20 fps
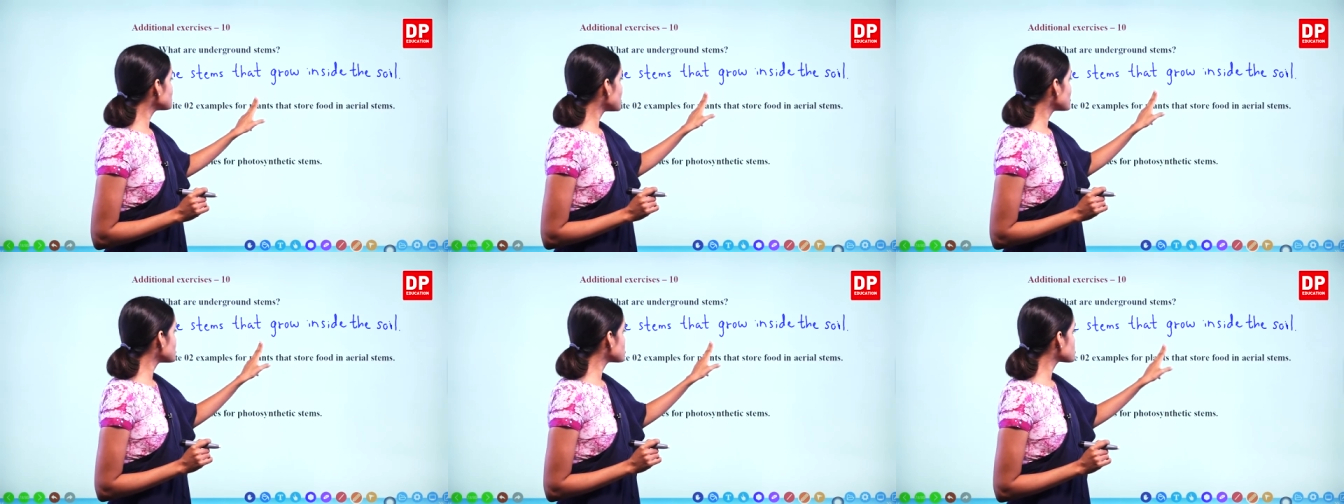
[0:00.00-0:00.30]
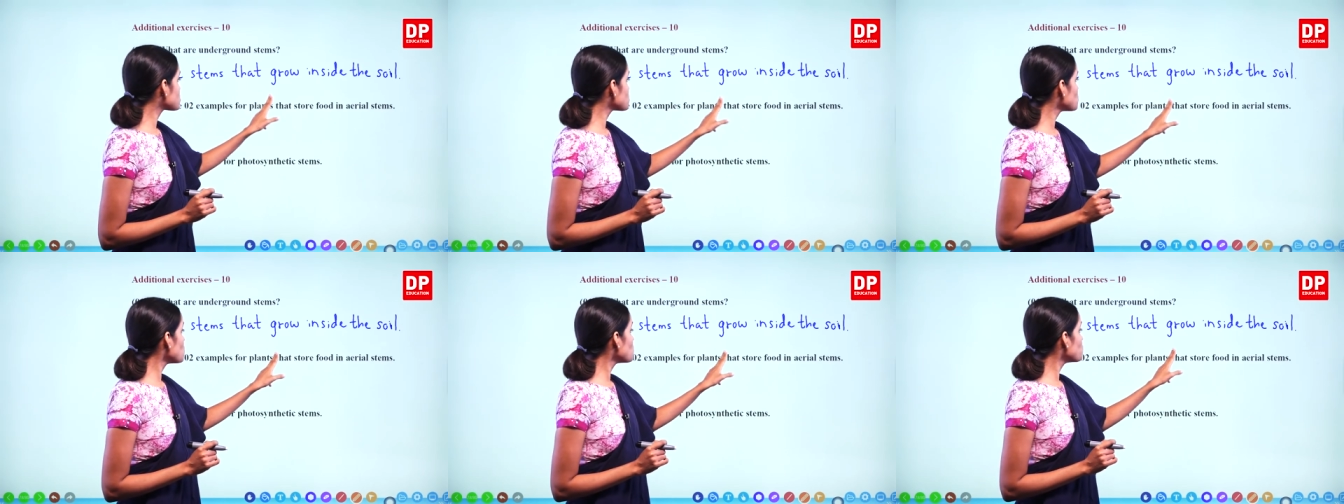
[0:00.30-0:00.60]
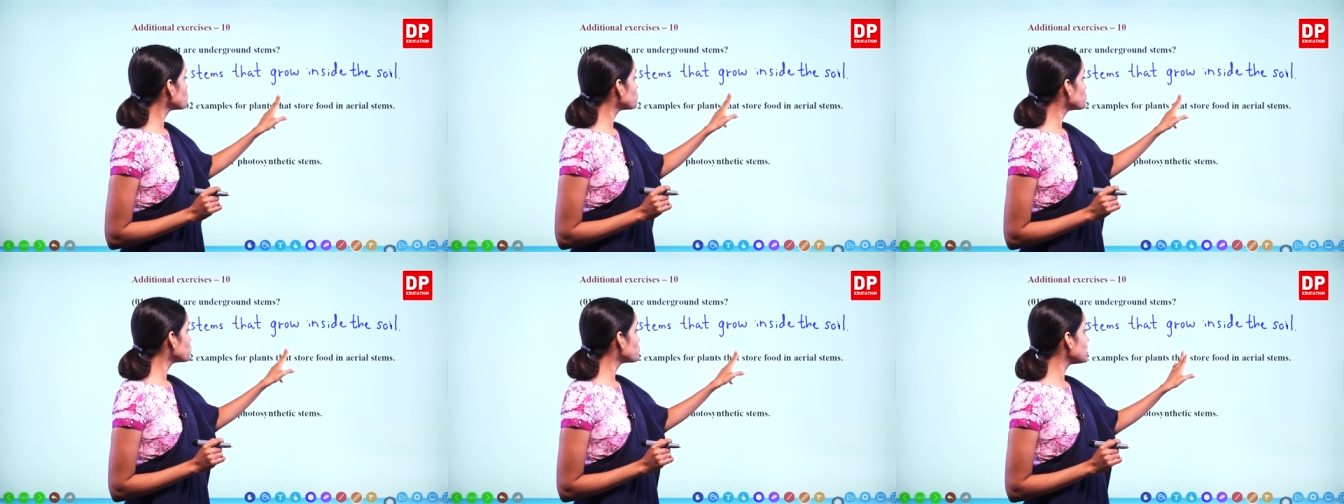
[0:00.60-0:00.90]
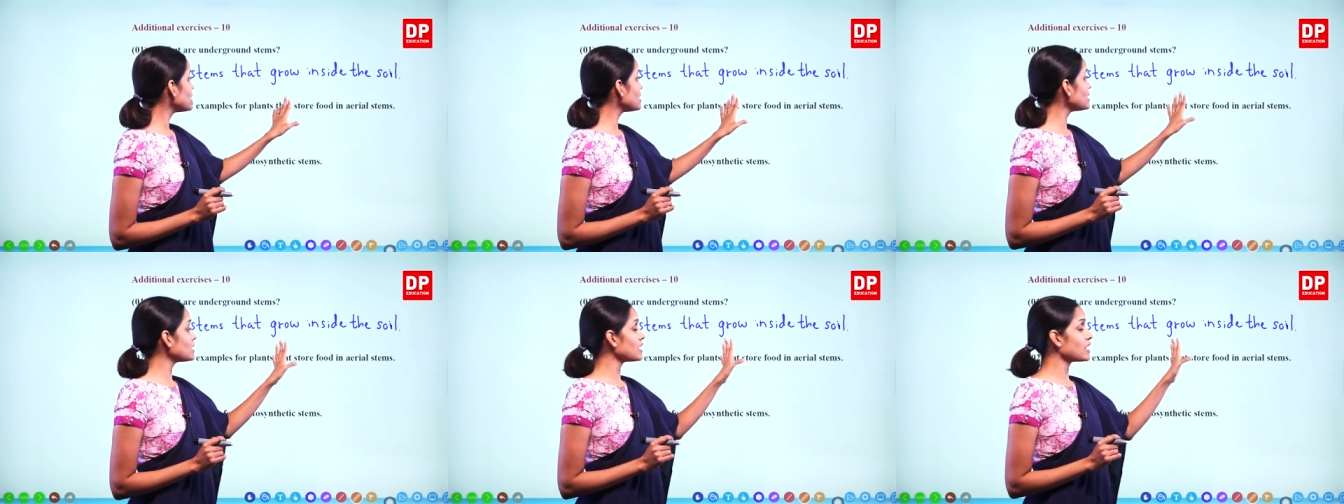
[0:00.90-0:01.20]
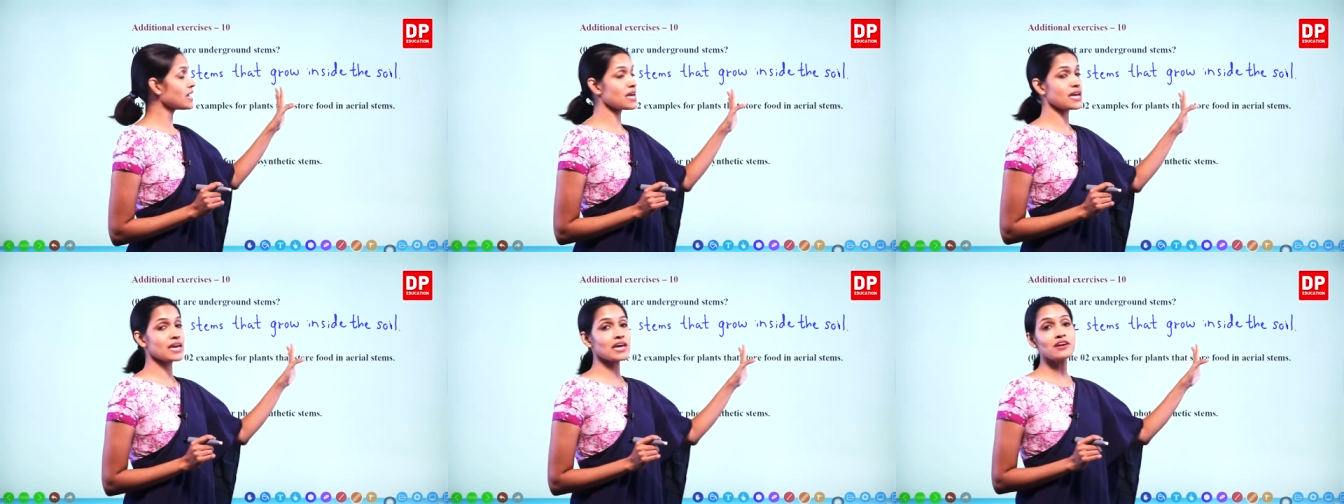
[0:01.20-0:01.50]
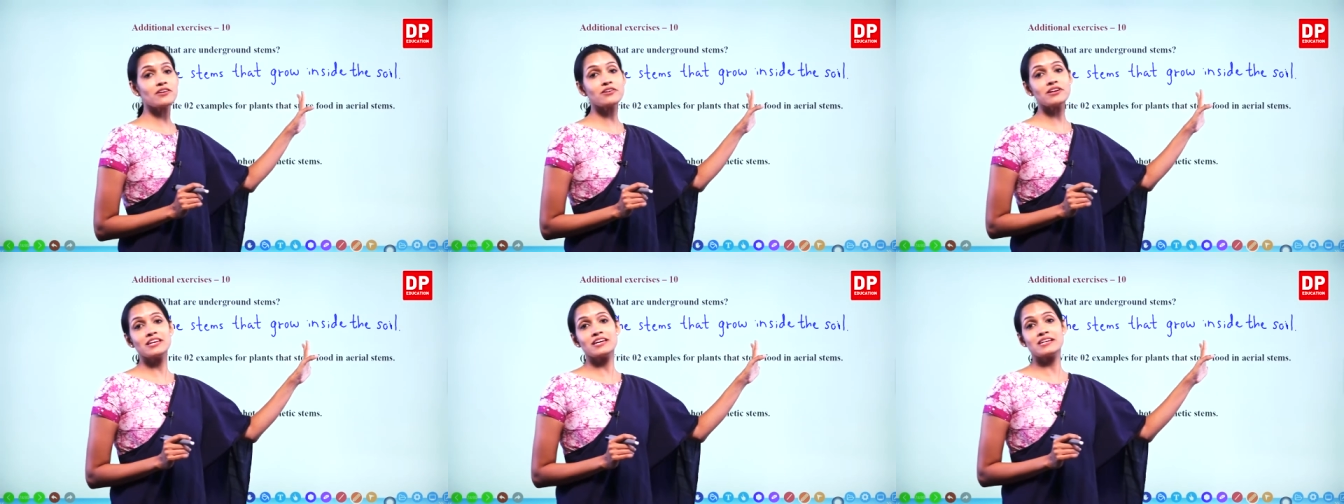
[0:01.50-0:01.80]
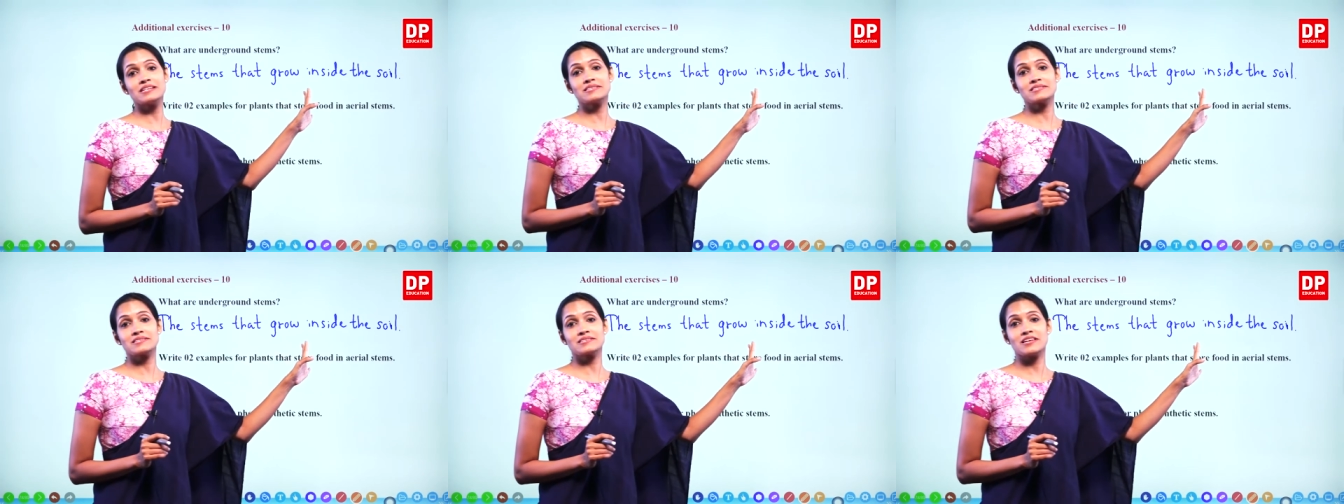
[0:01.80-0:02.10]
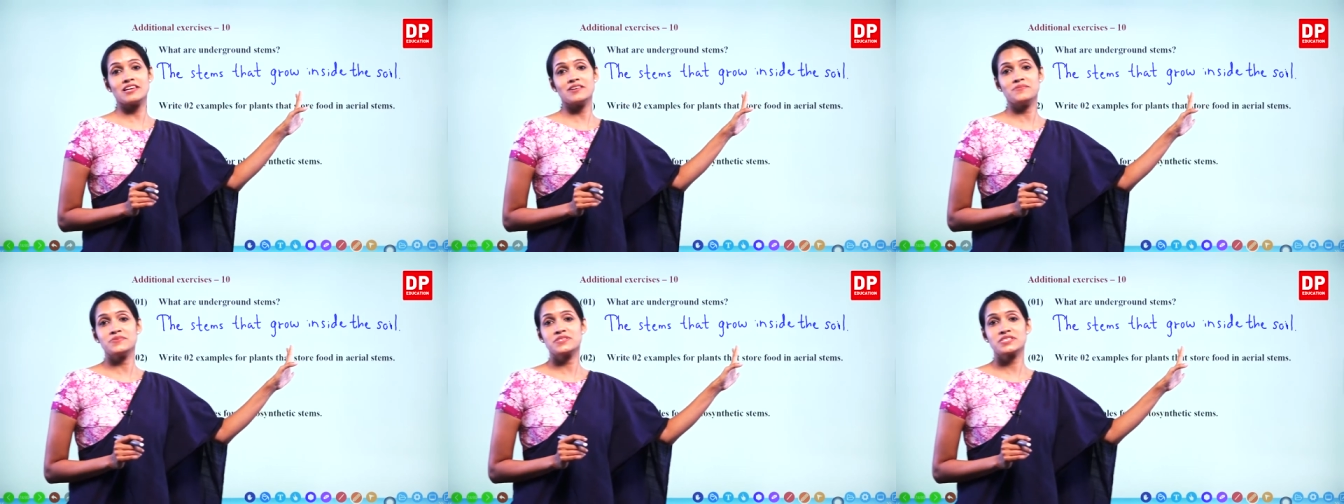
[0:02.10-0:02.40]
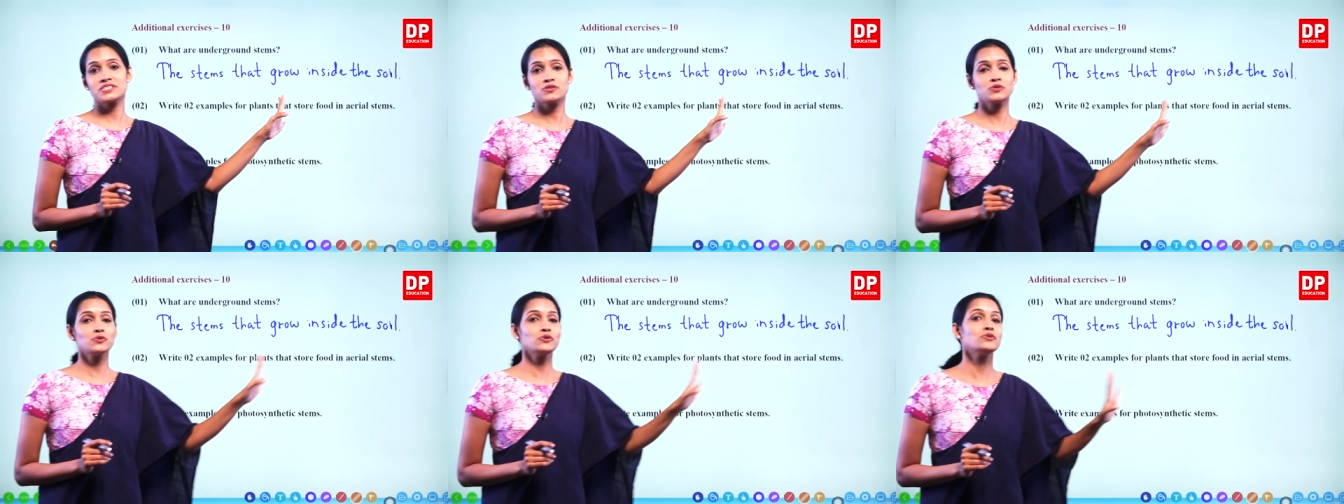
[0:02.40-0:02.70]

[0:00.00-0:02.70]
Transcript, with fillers: that store food in aerial stems. Do